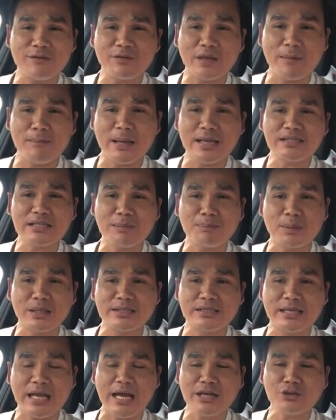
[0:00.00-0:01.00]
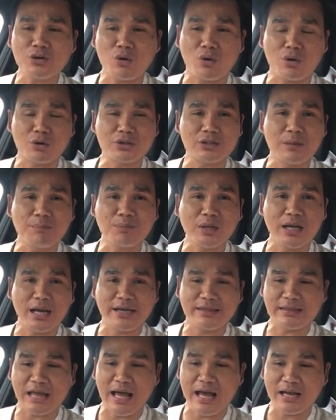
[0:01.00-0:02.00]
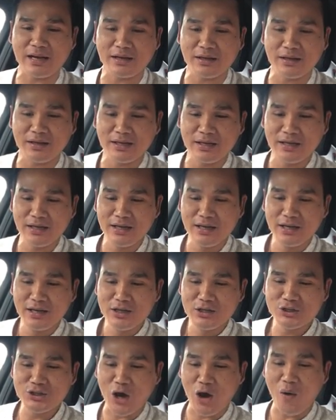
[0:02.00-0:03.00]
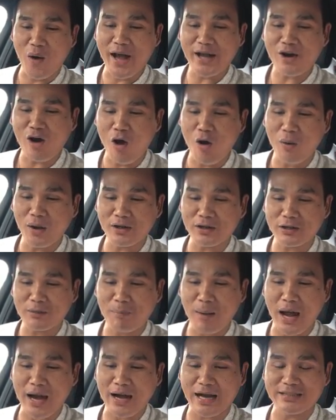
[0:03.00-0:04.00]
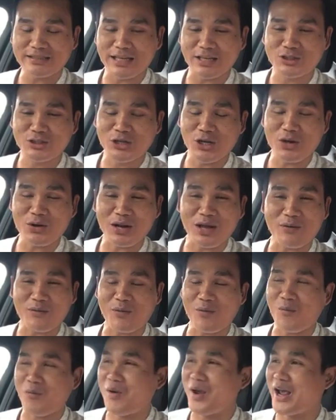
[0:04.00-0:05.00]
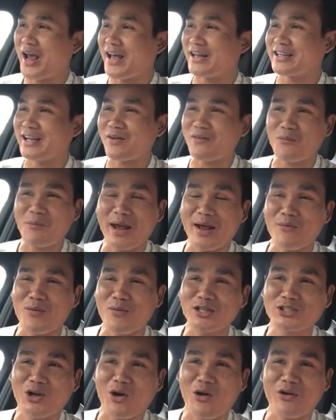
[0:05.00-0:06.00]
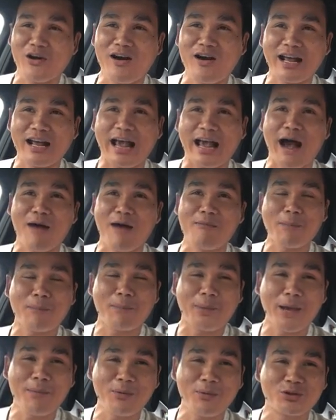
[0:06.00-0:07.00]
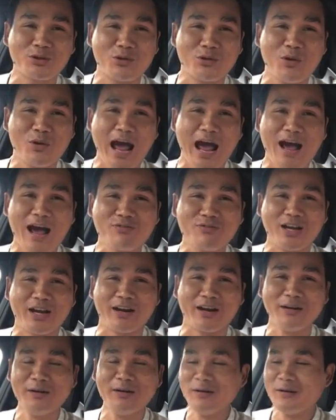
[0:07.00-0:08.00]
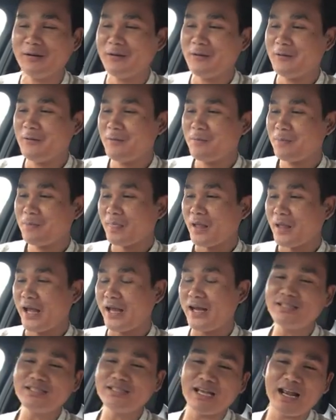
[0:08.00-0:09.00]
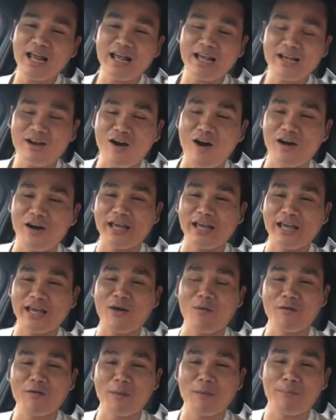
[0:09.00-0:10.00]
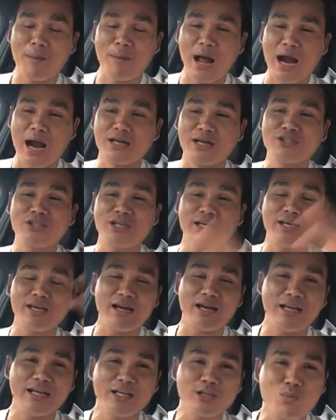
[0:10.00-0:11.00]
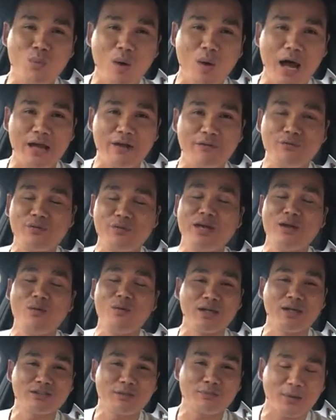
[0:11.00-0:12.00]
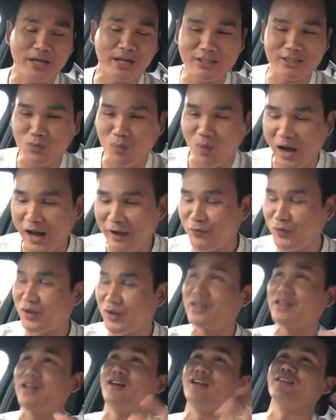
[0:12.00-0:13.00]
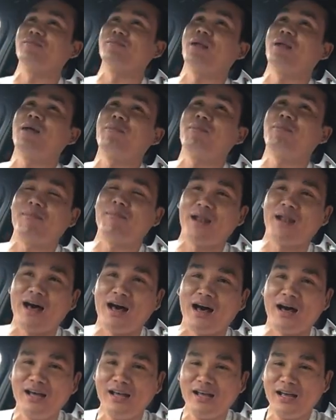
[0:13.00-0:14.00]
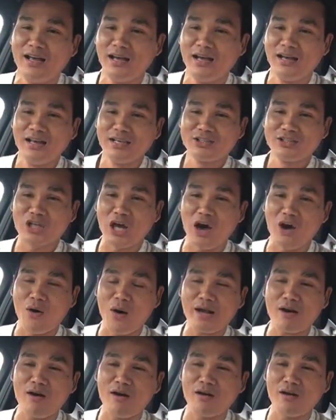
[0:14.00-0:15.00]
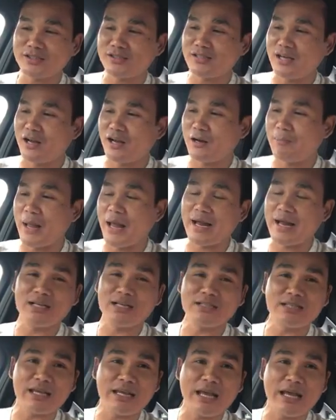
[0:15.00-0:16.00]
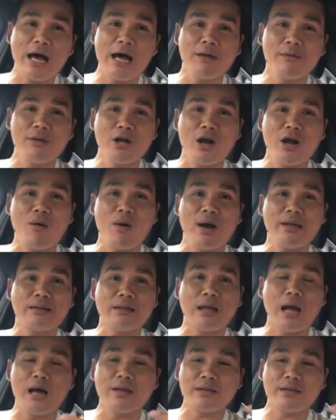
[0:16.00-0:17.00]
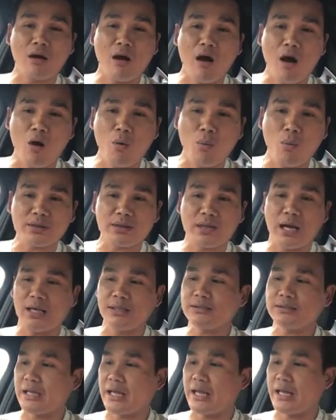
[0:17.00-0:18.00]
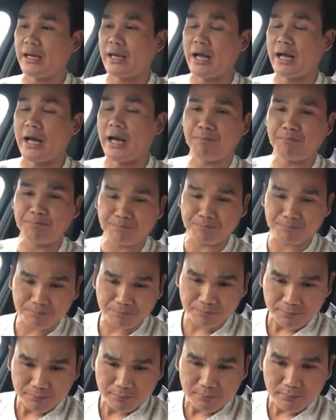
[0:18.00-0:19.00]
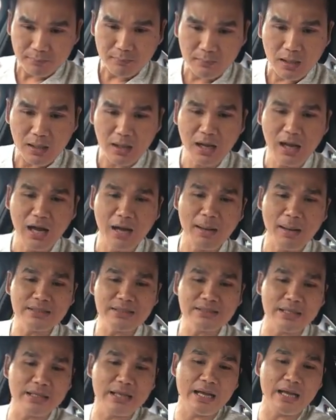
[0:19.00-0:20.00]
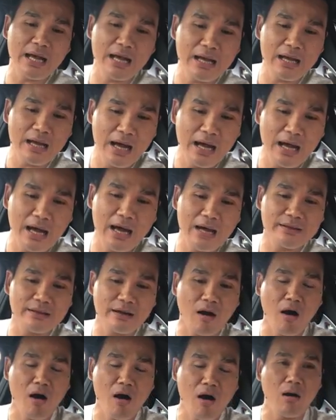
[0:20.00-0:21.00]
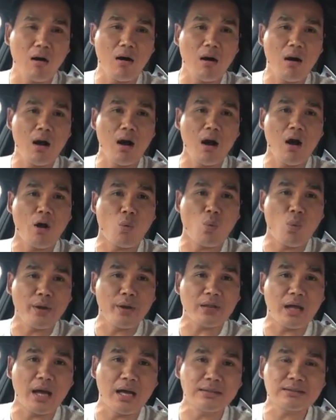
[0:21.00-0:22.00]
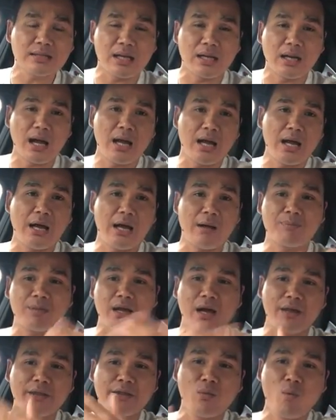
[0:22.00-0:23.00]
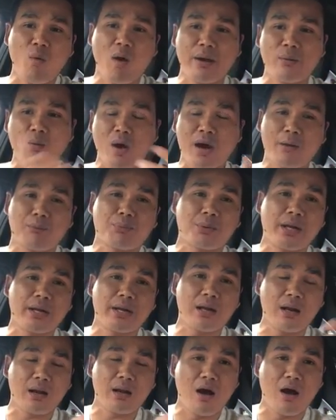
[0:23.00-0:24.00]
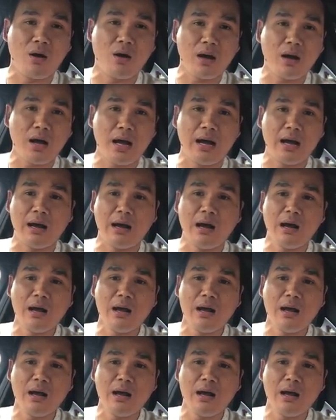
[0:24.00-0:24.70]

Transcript: they mess up a schedule or something like that. So I call one of the buyers and I say, dude, I was like, man, what's going on? Like, how many people do you have there? And he said, hey, Khang, yeah, one of my buyers, his wife, he wants to bring his wife with and blah, blah, blah. So I called the seller back and I said, yeah, you know what? They're all with us. And I said, yeah, they're all are with us. The other one want to bring along